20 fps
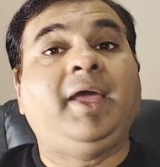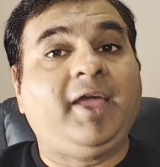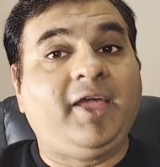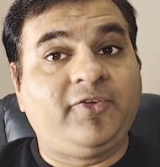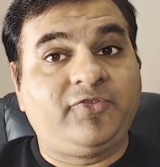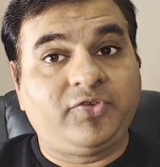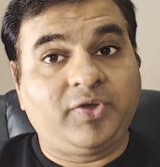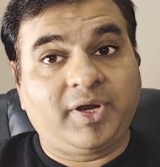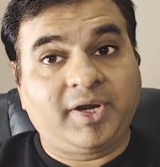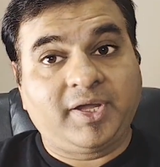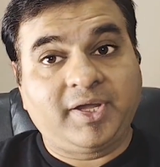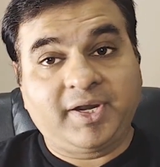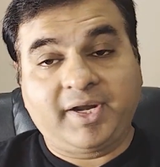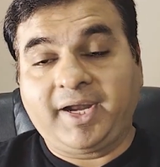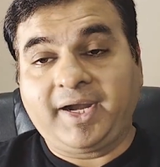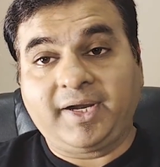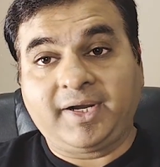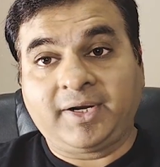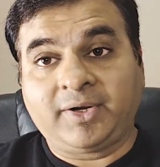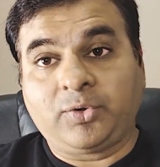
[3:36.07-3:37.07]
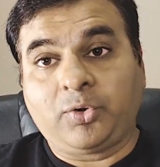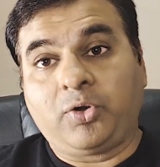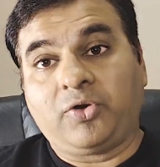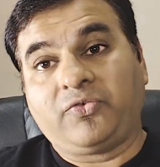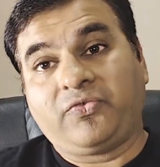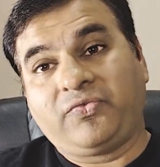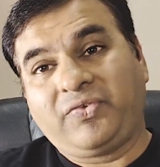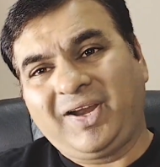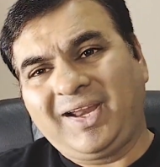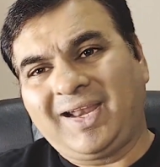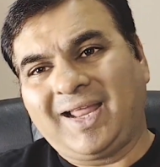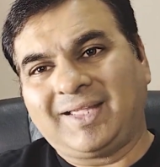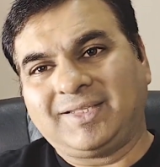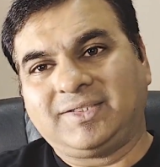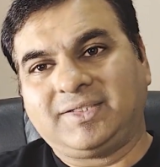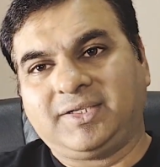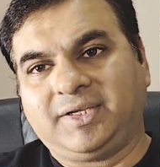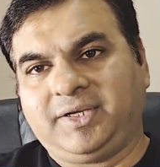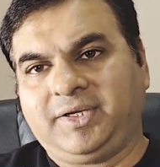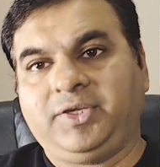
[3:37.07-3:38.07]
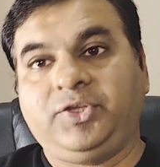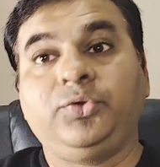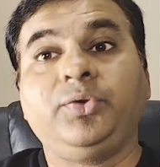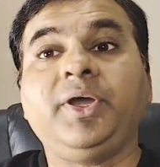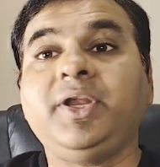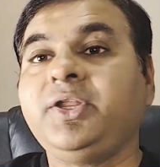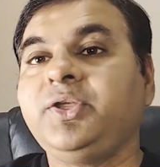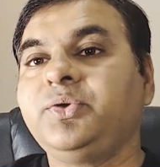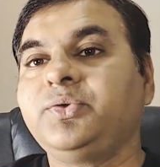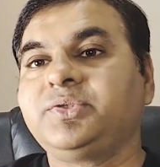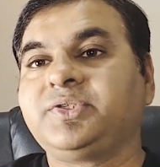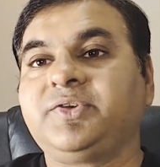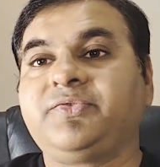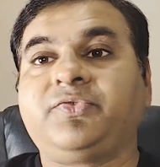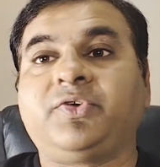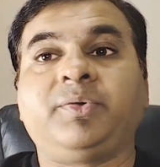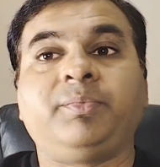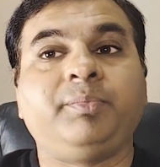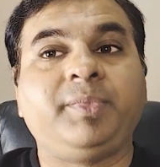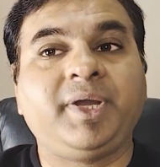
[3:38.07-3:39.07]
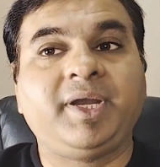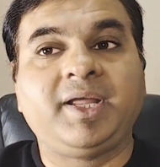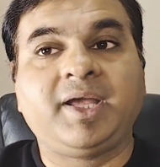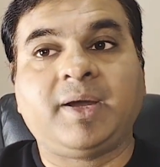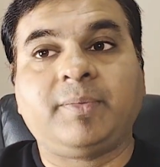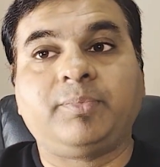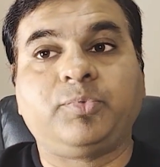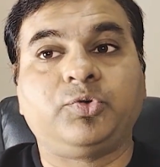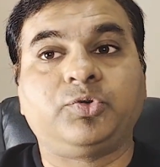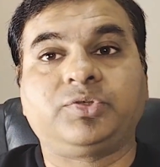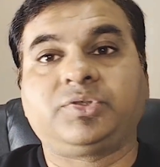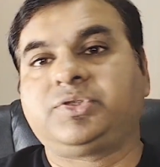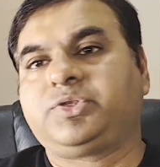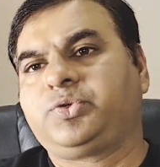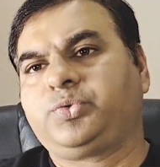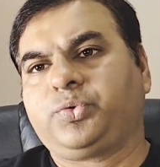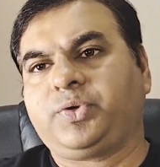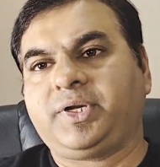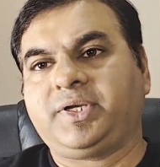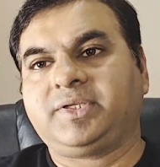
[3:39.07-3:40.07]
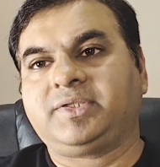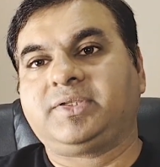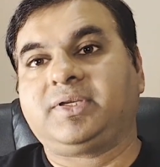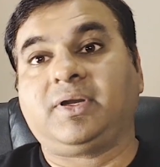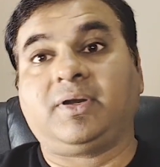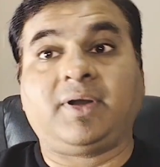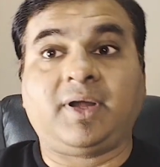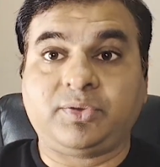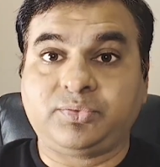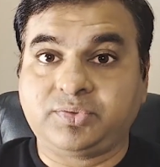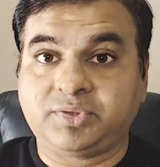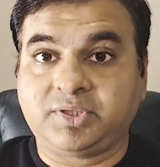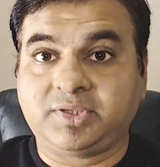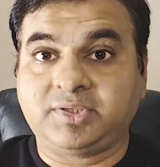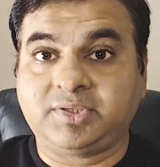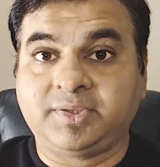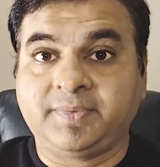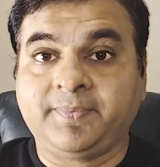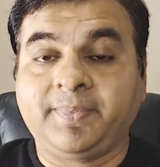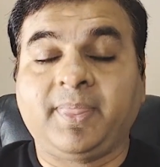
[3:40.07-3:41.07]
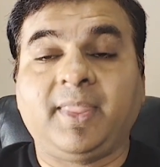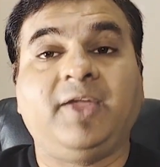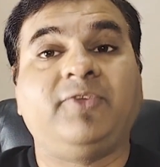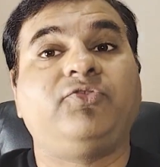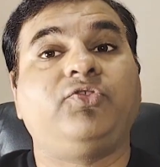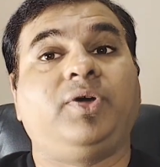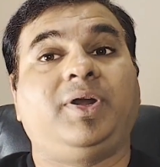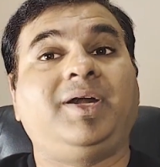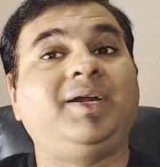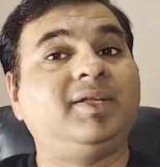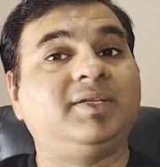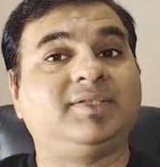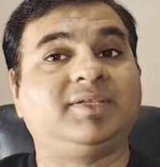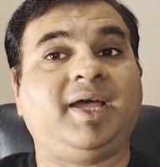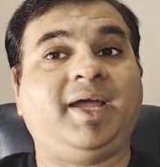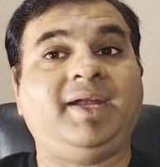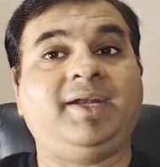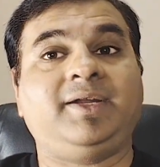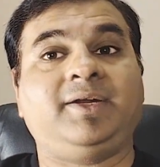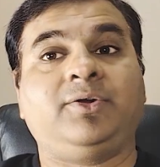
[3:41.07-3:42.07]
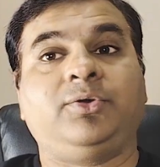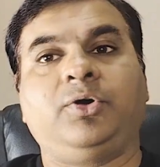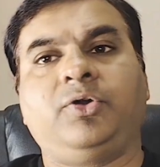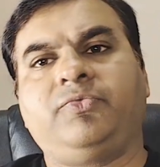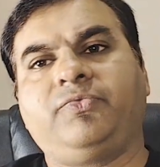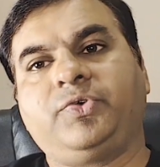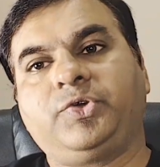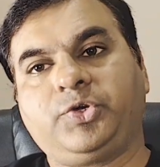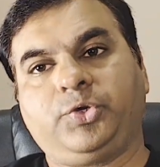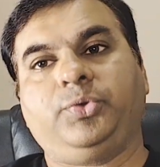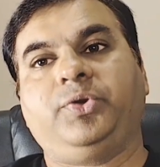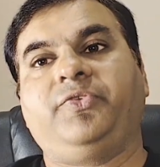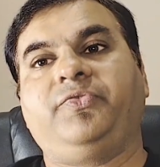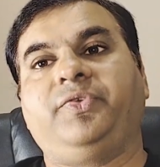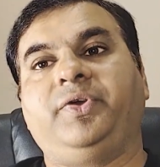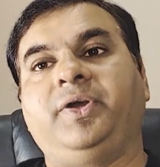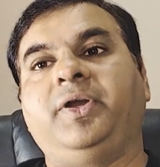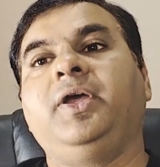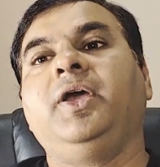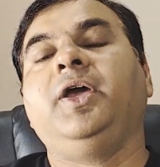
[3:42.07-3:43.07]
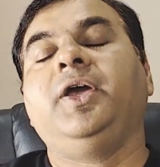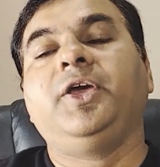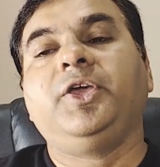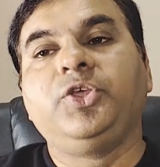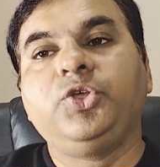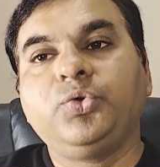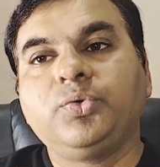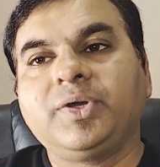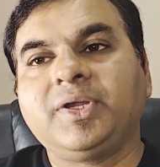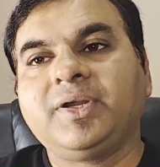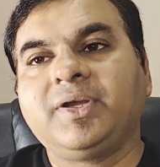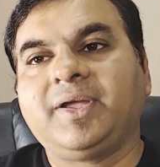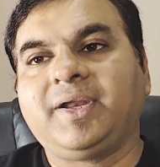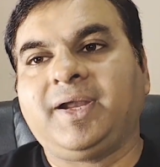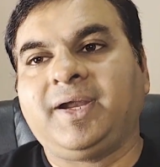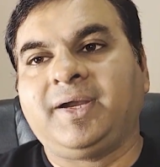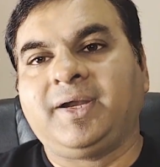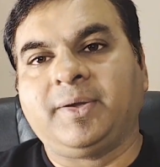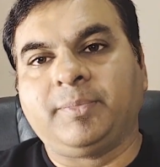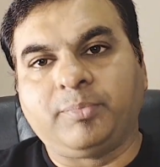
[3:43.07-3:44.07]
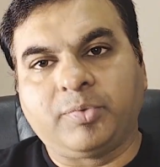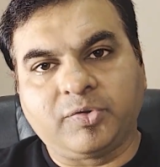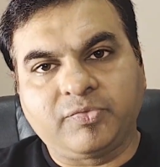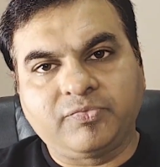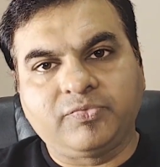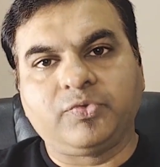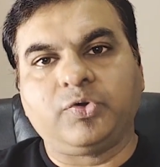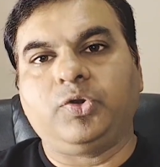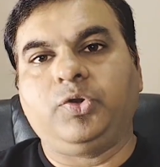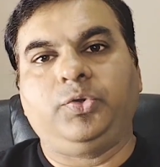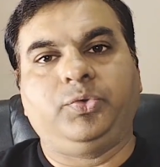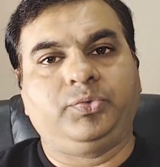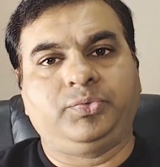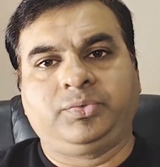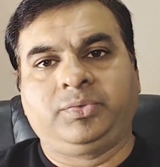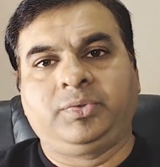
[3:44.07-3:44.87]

If you're a creator or freelancer, you can use it for media posts, stories, carousels. If you're a designer or photographer, you can create a portfolio.